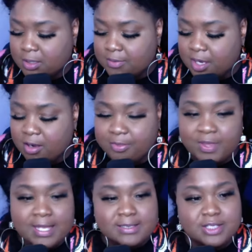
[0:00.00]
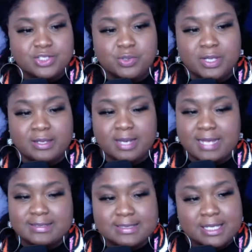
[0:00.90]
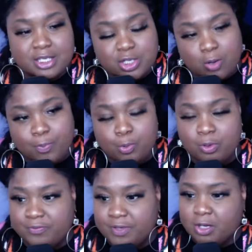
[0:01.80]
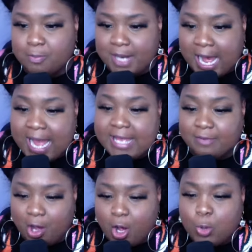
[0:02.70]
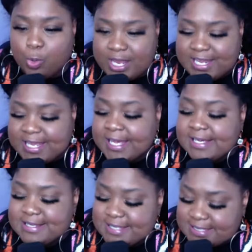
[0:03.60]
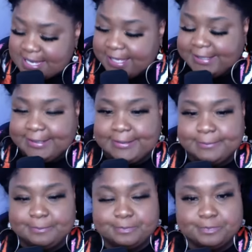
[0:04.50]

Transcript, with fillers: And there are things that you cannot see in your peripheral, but I have already seen.